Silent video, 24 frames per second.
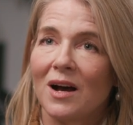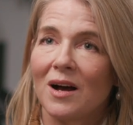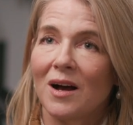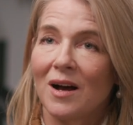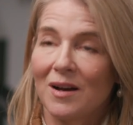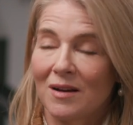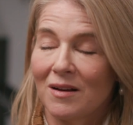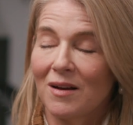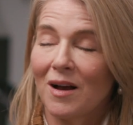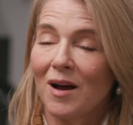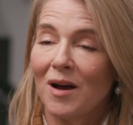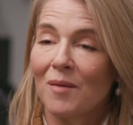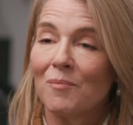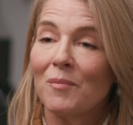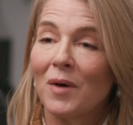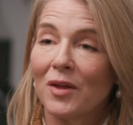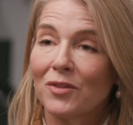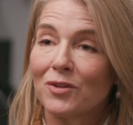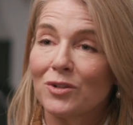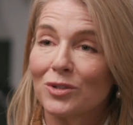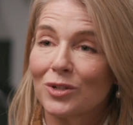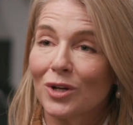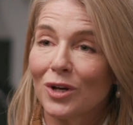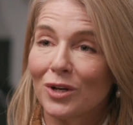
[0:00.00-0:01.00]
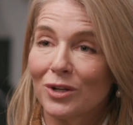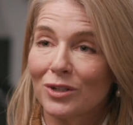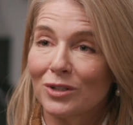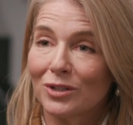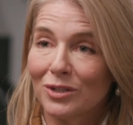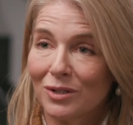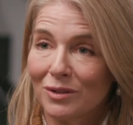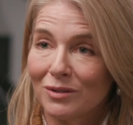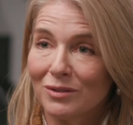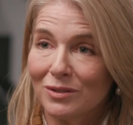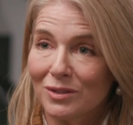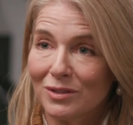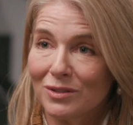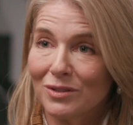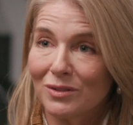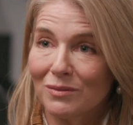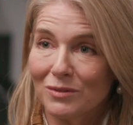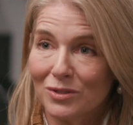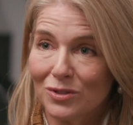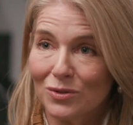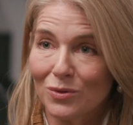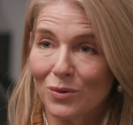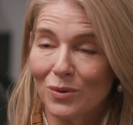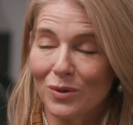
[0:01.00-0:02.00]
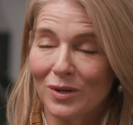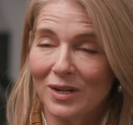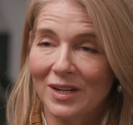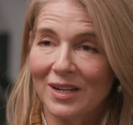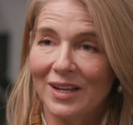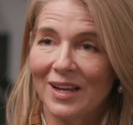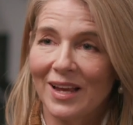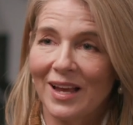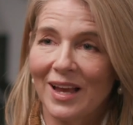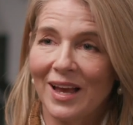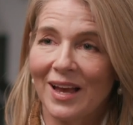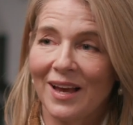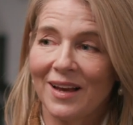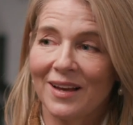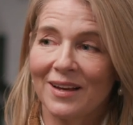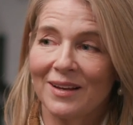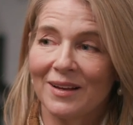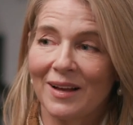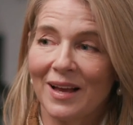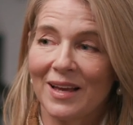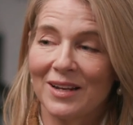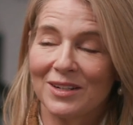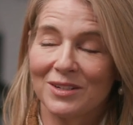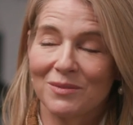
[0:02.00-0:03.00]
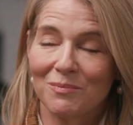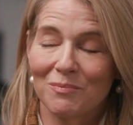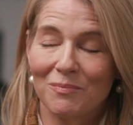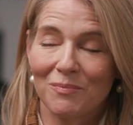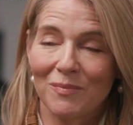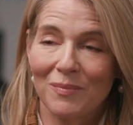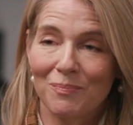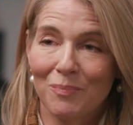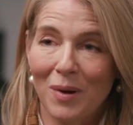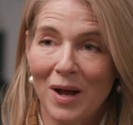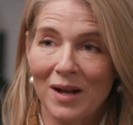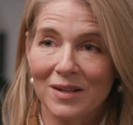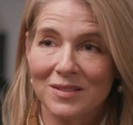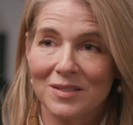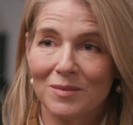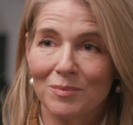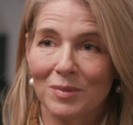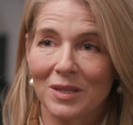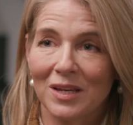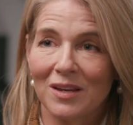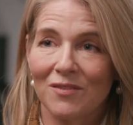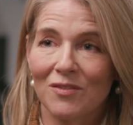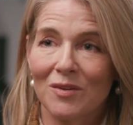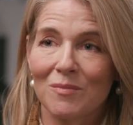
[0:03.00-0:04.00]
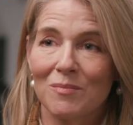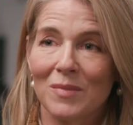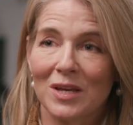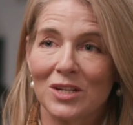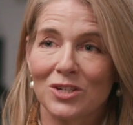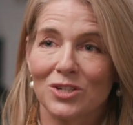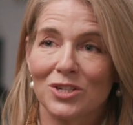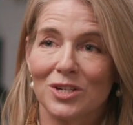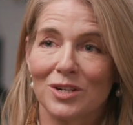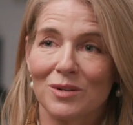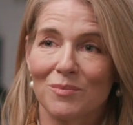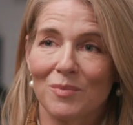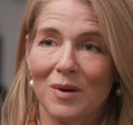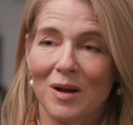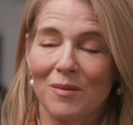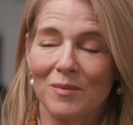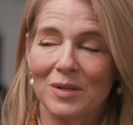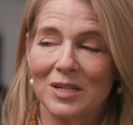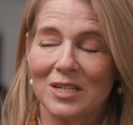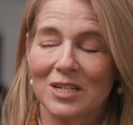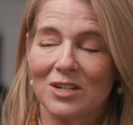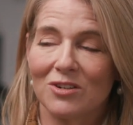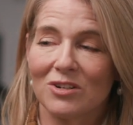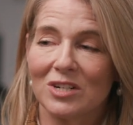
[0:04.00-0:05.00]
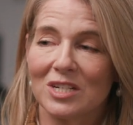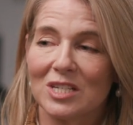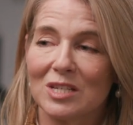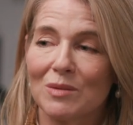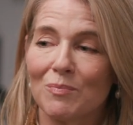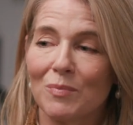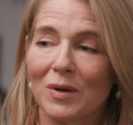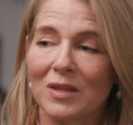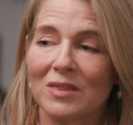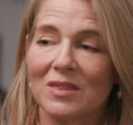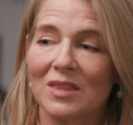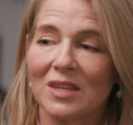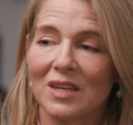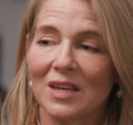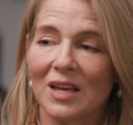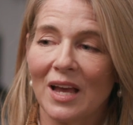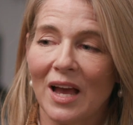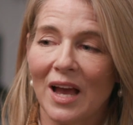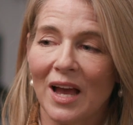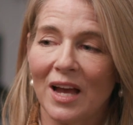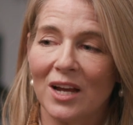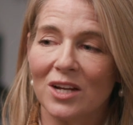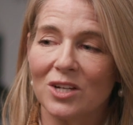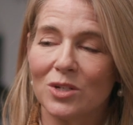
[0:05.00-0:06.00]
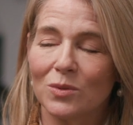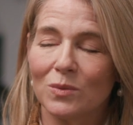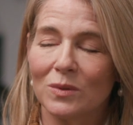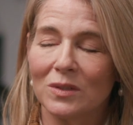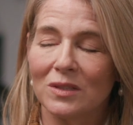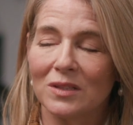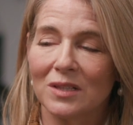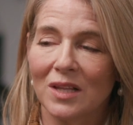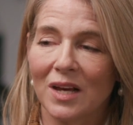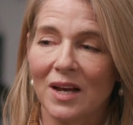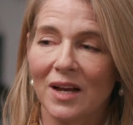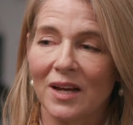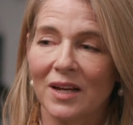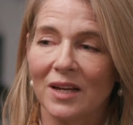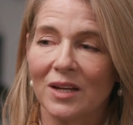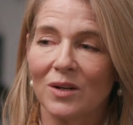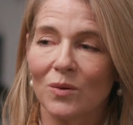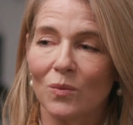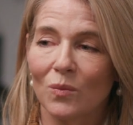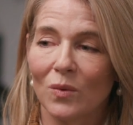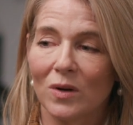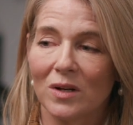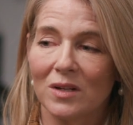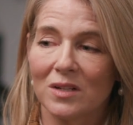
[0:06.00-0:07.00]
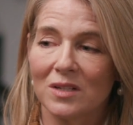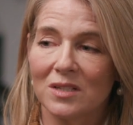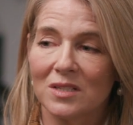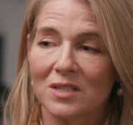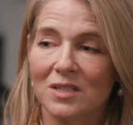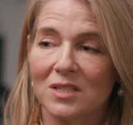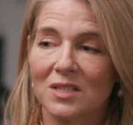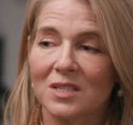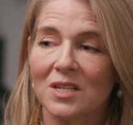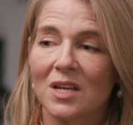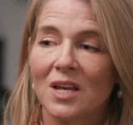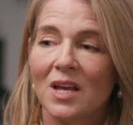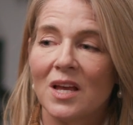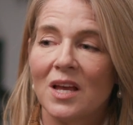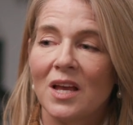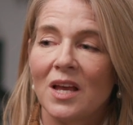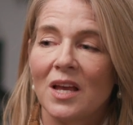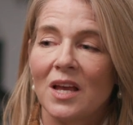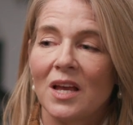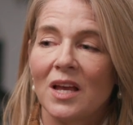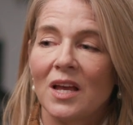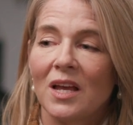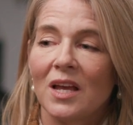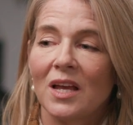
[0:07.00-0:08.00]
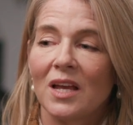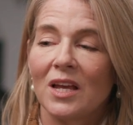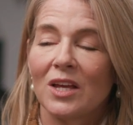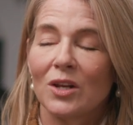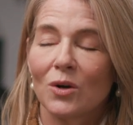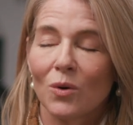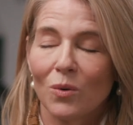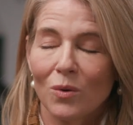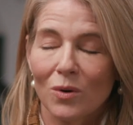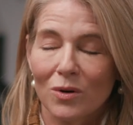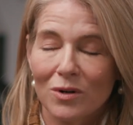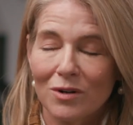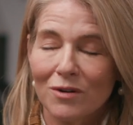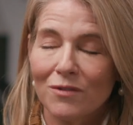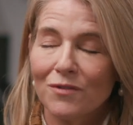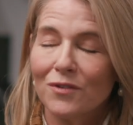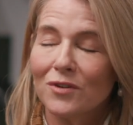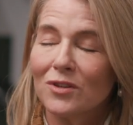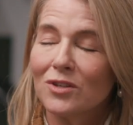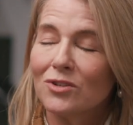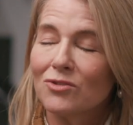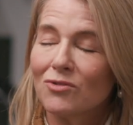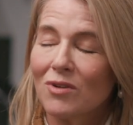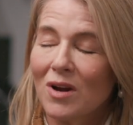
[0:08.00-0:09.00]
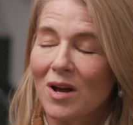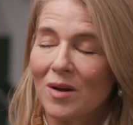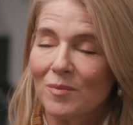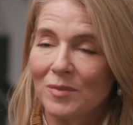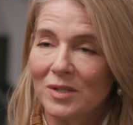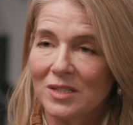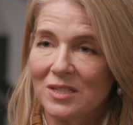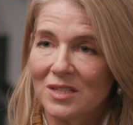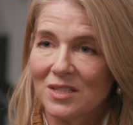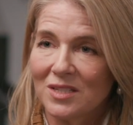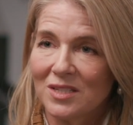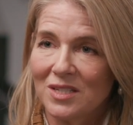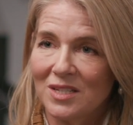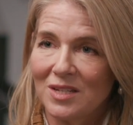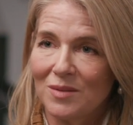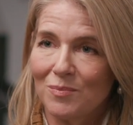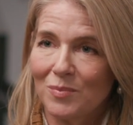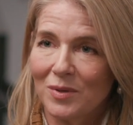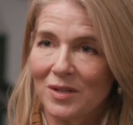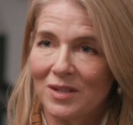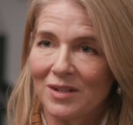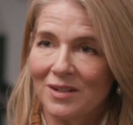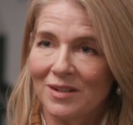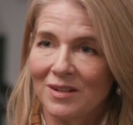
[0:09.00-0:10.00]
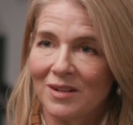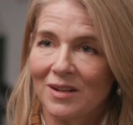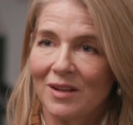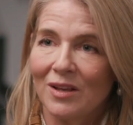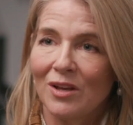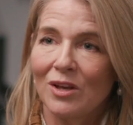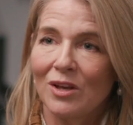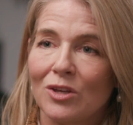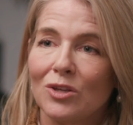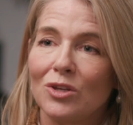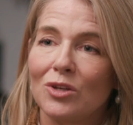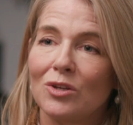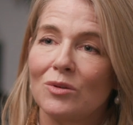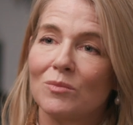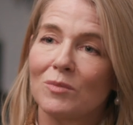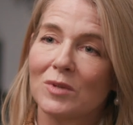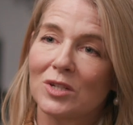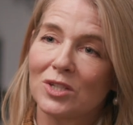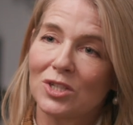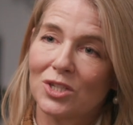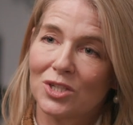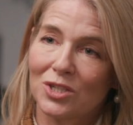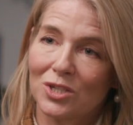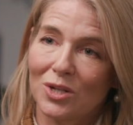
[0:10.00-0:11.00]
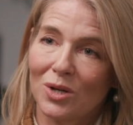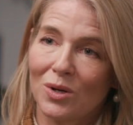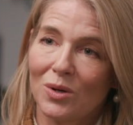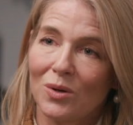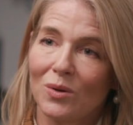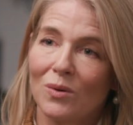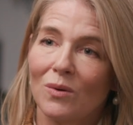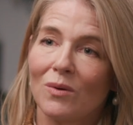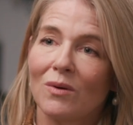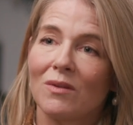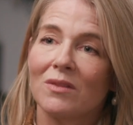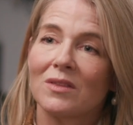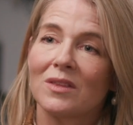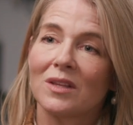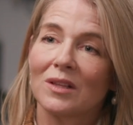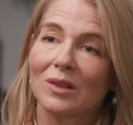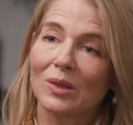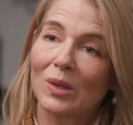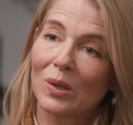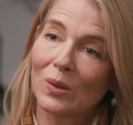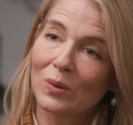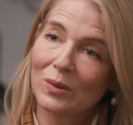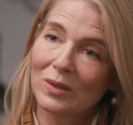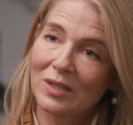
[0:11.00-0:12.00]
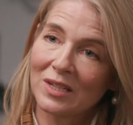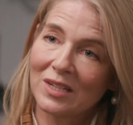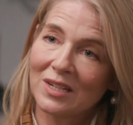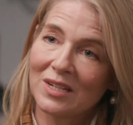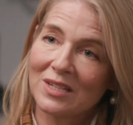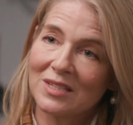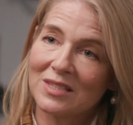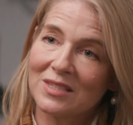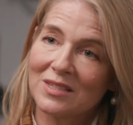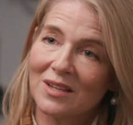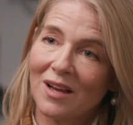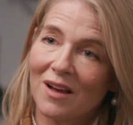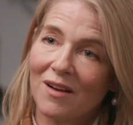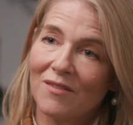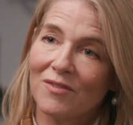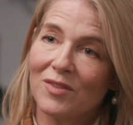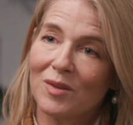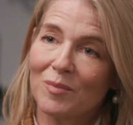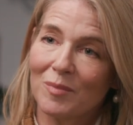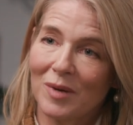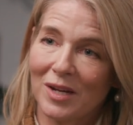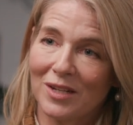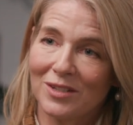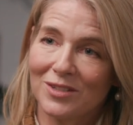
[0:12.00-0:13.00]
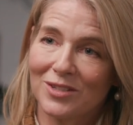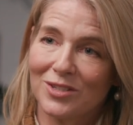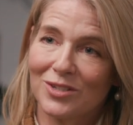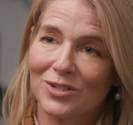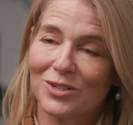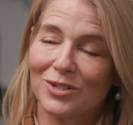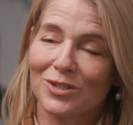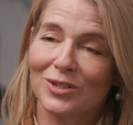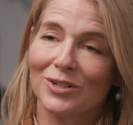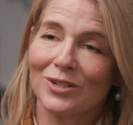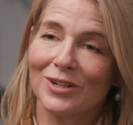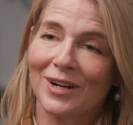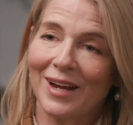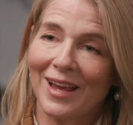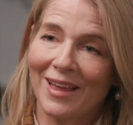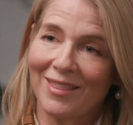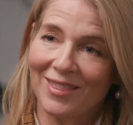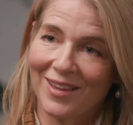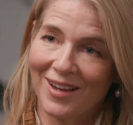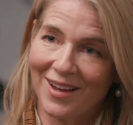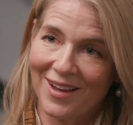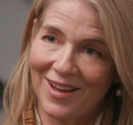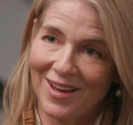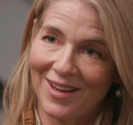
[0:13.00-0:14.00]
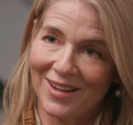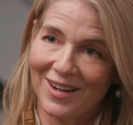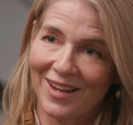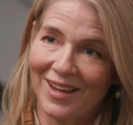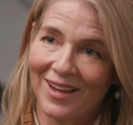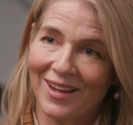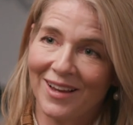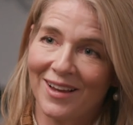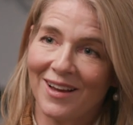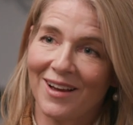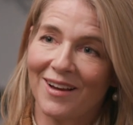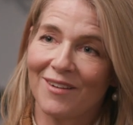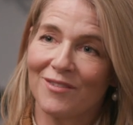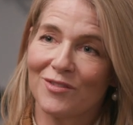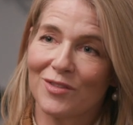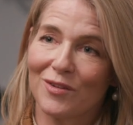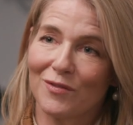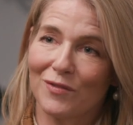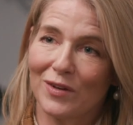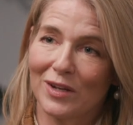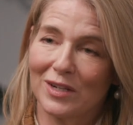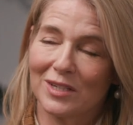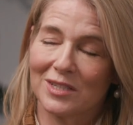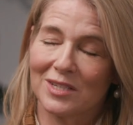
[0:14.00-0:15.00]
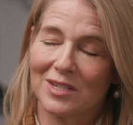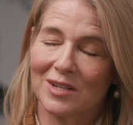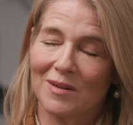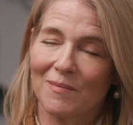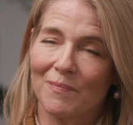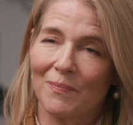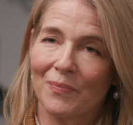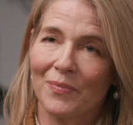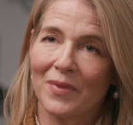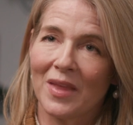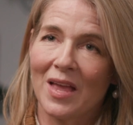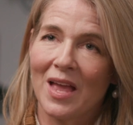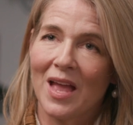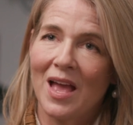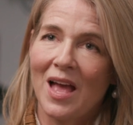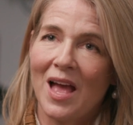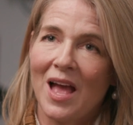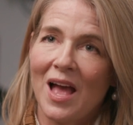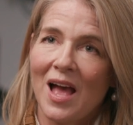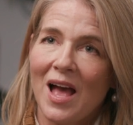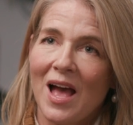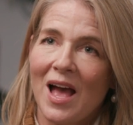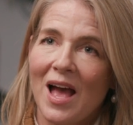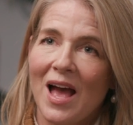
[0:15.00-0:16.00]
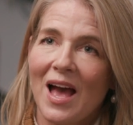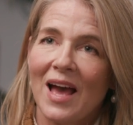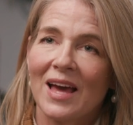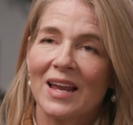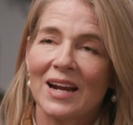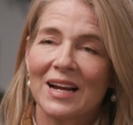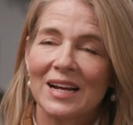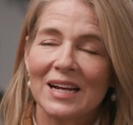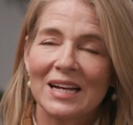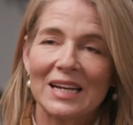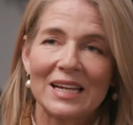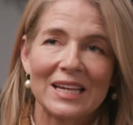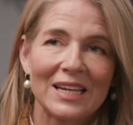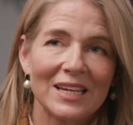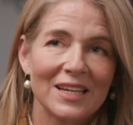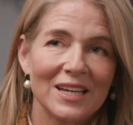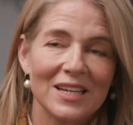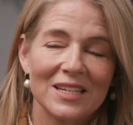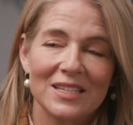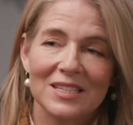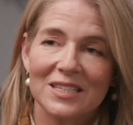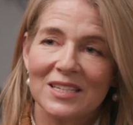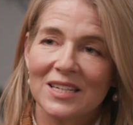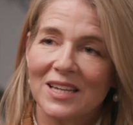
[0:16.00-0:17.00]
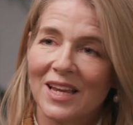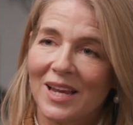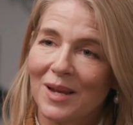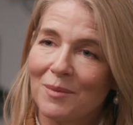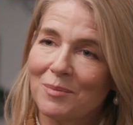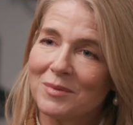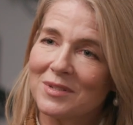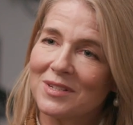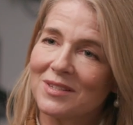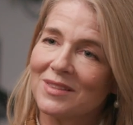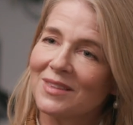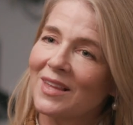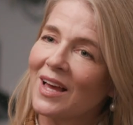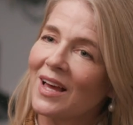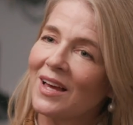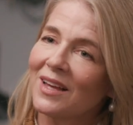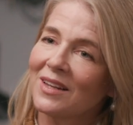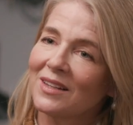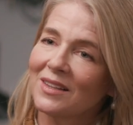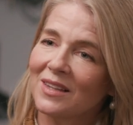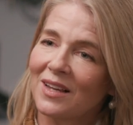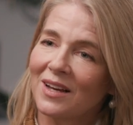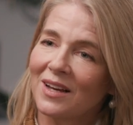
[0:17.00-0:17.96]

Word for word: a mother-daughter story and possibly even mentioned Mommy Dearest. But the actual line was, in order for the drama to deepen, you must show the loneliness of the monster and the cunning of the victim. And I taped that